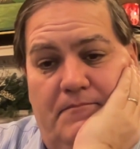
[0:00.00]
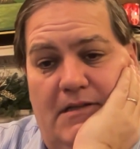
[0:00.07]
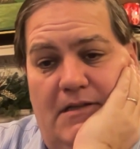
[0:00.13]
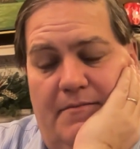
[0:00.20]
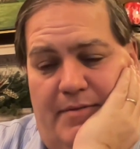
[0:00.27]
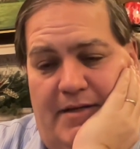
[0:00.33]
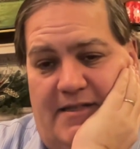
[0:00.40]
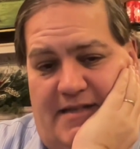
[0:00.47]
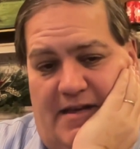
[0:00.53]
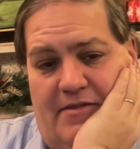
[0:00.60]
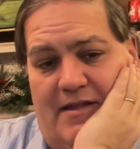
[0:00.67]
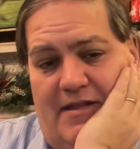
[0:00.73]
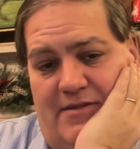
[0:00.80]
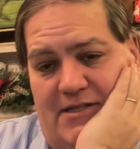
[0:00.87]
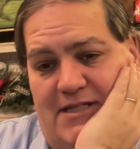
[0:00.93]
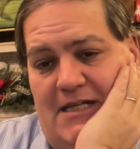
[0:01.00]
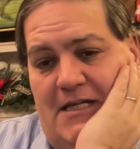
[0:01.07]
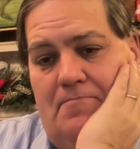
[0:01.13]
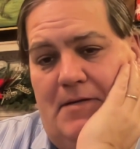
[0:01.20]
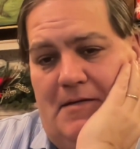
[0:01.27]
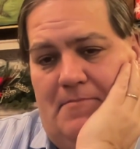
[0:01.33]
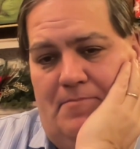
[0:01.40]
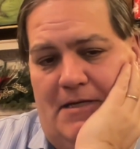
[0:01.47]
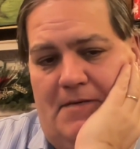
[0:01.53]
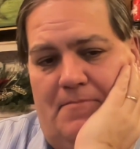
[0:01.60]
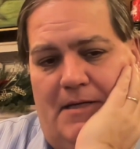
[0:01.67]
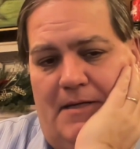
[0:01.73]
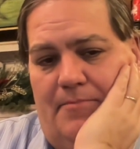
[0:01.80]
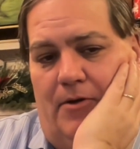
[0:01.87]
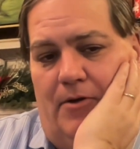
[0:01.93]
because I think the TPP
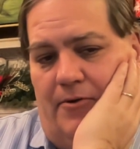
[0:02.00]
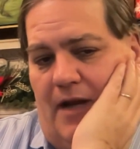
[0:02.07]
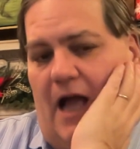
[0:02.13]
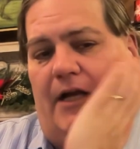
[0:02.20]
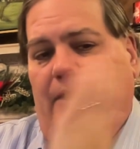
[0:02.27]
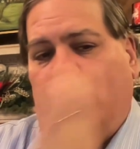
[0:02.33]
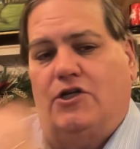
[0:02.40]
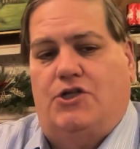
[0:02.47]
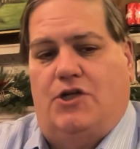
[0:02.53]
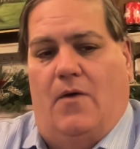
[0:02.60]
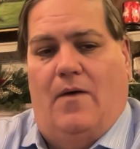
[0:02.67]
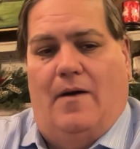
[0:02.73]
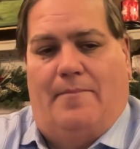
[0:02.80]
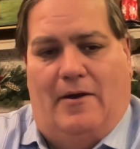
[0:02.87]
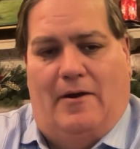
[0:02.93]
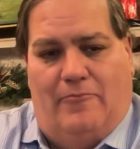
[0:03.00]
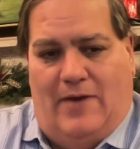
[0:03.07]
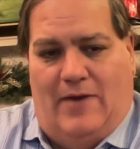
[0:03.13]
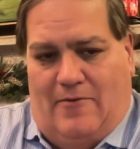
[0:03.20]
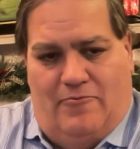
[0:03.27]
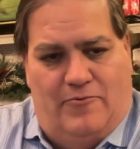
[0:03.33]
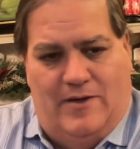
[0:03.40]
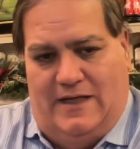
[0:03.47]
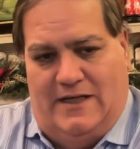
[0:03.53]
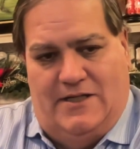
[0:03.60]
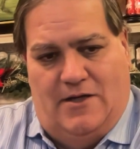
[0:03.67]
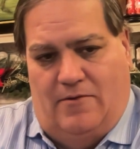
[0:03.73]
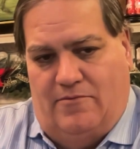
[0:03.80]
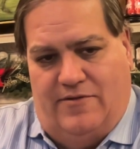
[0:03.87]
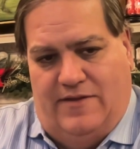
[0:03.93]
people are not going to show up. I really
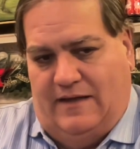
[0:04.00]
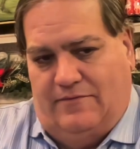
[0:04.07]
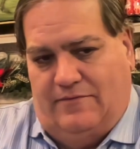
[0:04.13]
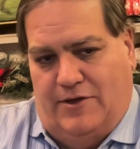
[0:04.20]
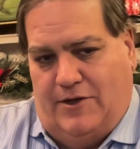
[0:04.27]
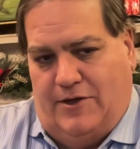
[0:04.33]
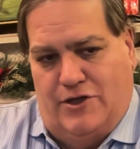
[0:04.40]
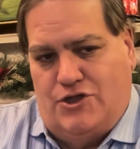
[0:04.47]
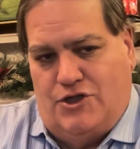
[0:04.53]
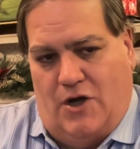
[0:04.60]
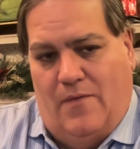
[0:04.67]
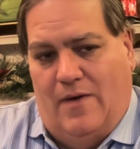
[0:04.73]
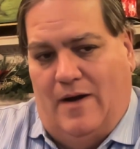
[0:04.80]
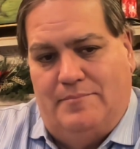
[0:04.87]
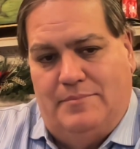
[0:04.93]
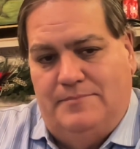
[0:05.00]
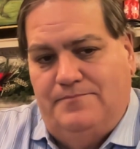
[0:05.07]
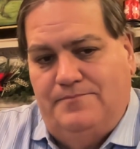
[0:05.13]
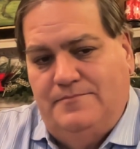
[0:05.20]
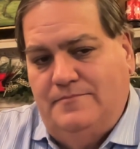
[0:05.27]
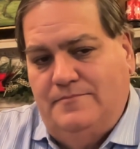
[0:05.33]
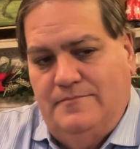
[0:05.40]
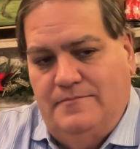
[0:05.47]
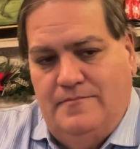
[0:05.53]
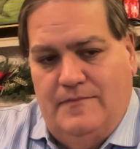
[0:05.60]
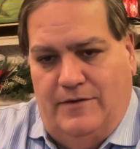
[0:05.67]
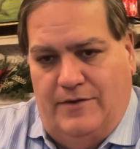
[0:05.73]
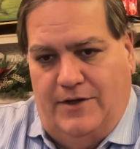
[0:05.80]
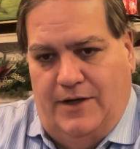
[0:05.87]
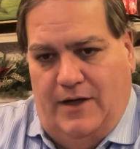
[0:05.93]
don't think they're going to show up,
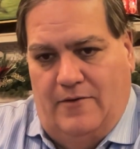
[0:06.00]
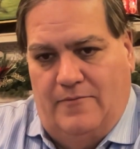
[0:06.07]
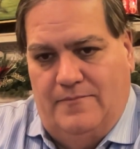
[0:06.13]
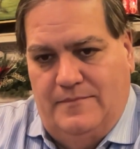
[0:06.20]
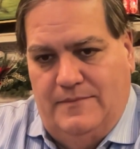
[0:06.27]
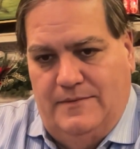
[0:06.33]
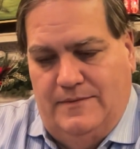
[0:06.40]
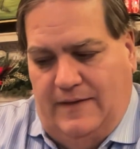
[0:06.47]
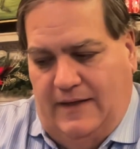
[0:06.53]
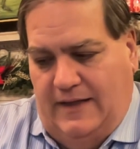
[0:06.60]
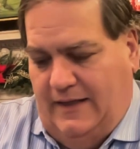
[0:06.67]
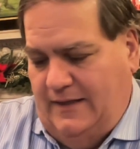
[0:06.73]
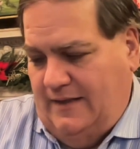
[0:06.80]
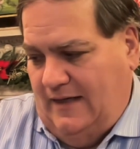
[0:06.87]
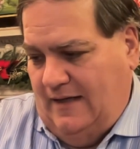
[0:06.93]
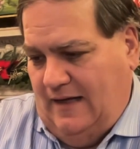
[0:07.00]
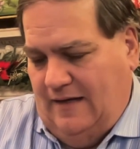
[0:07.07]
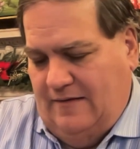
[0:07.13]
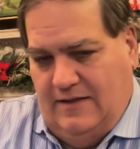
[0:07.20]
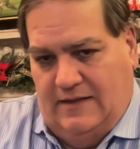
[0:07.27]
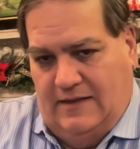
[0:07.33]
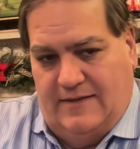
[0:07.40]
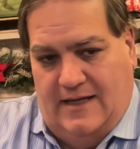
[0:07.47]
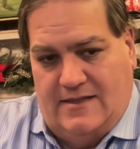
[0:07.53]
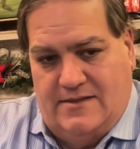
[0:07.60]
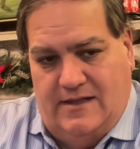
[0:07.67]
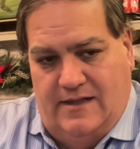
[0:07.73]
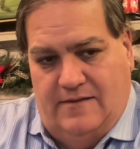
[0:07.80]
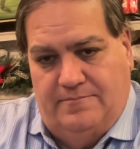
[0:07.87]
and I think that's it.